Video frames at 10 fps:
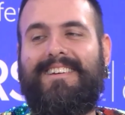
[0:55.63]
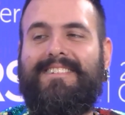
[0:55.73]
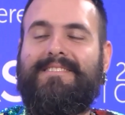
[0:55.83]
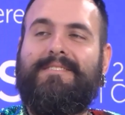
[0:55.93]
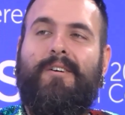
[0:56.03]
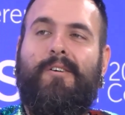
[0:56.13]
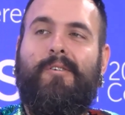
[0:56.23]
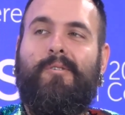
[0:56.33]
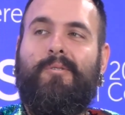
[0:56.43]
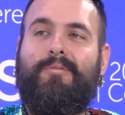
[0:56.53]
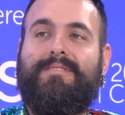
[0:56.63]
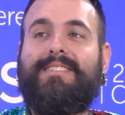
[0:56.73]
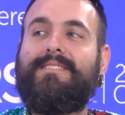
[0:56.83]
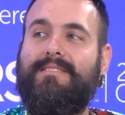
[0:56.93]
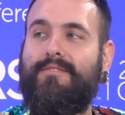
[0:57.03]
So
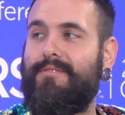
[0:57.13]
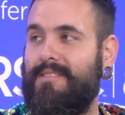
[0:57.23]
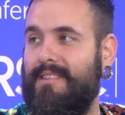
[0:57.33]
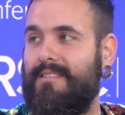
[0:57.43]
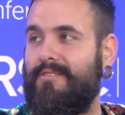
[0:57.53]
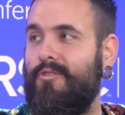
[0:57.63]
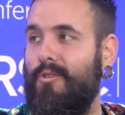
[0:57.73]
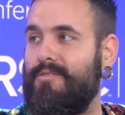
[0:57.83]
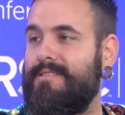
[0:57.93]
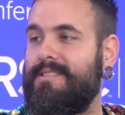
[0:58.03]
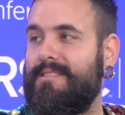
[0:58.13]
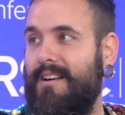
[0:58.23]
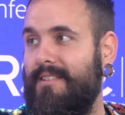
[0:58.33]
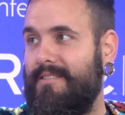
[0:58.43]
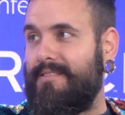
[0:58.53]
this new thing called
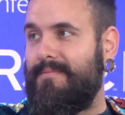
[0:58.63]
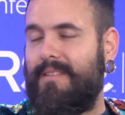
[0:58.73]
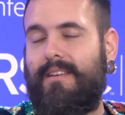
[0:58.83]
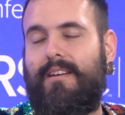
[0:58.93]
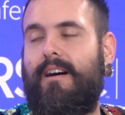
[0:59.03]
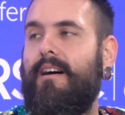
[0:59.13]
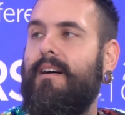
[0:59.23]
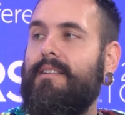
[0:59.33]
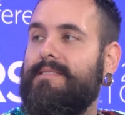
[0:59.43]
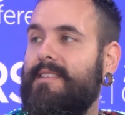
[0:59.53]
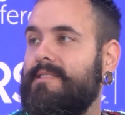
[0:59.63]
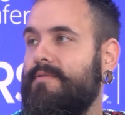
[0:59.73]
STAR stands